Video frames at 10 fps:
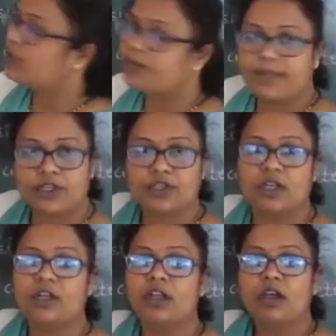
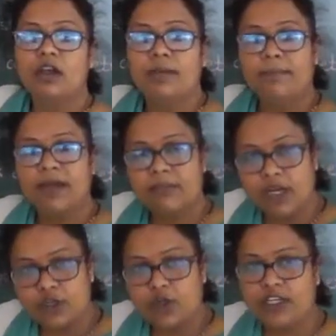reproduction, by
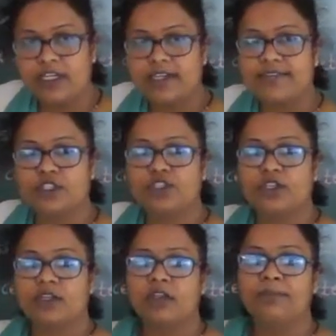mitotic
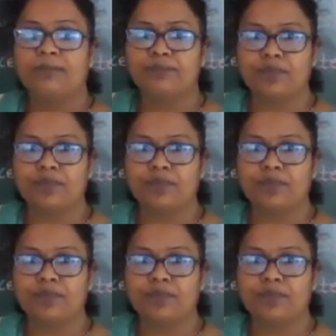division,